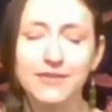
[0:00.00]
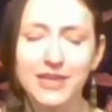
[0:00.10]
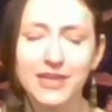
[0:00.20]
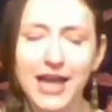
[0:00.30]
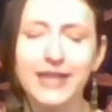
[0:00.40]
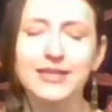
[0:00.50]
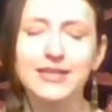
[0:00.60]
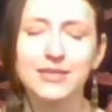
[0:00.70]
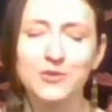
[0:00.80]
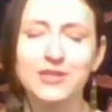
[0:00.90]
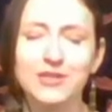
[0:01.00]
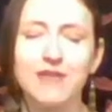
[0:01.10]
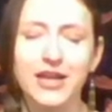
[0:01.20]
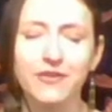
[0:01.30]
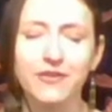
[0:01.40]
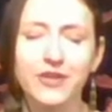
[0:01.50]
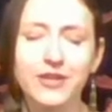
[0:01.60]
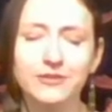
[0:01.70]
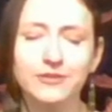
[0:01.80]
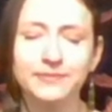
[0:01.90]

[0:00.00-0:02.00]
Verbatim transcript: the guidance that's most aligned for you,